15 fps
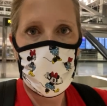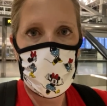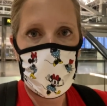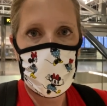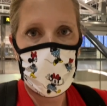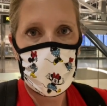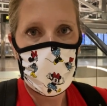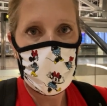
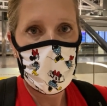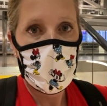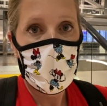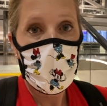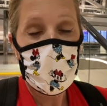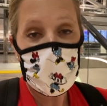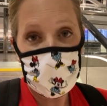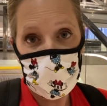49 minutes,
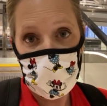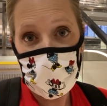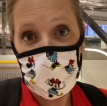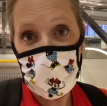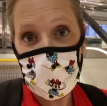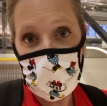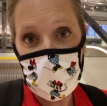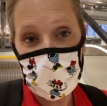yay! Well, you know
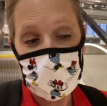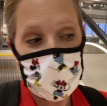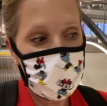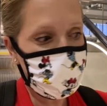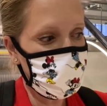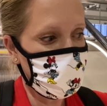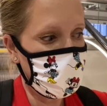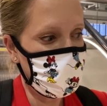you're one of the
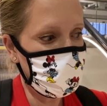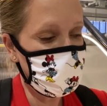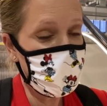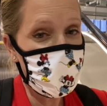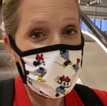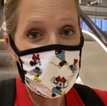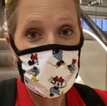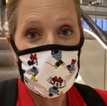last flights
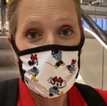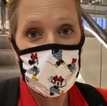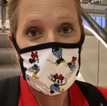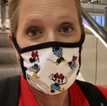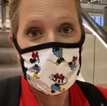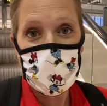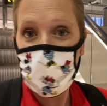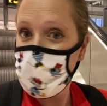in
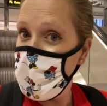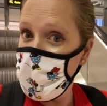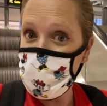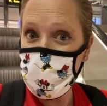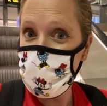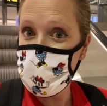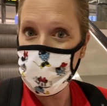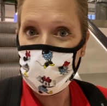when the
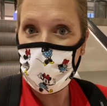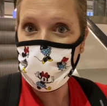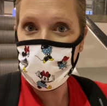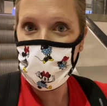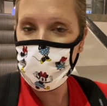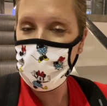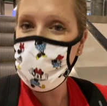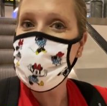arrival and
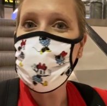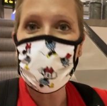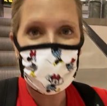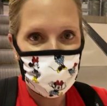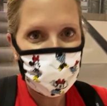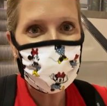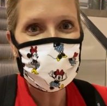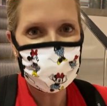departure boards are
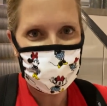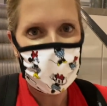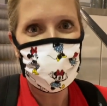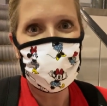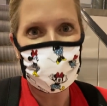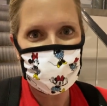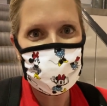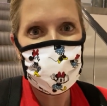all reset
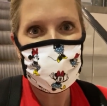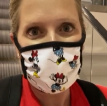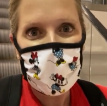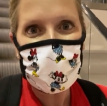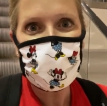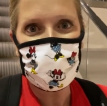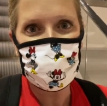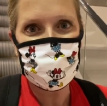for
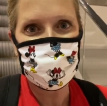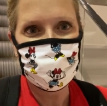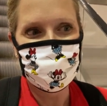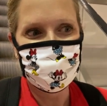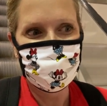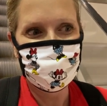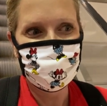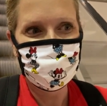tomorrow.
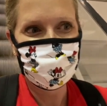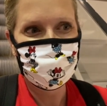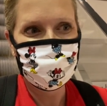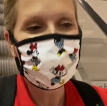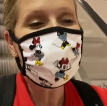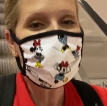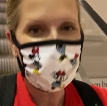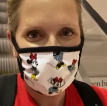
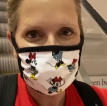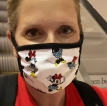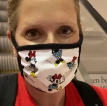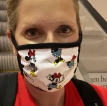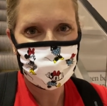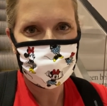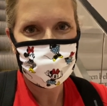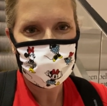Yeah.
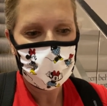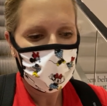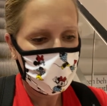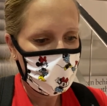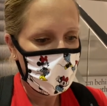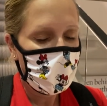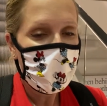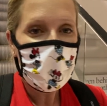
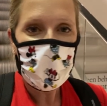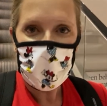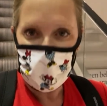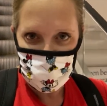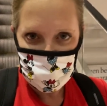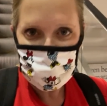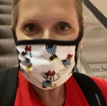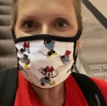
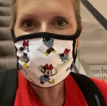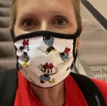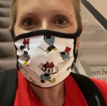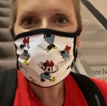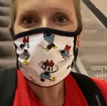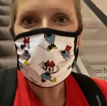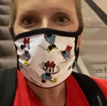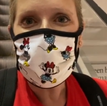Headed to the
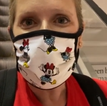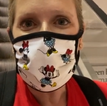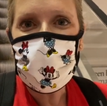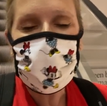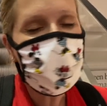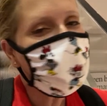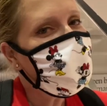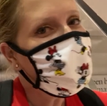
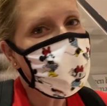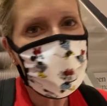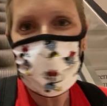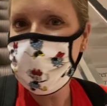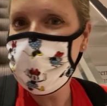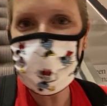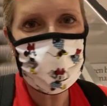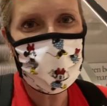car,
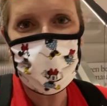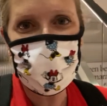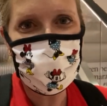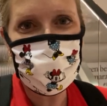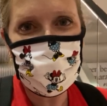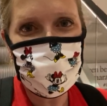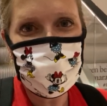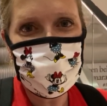we're
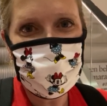done.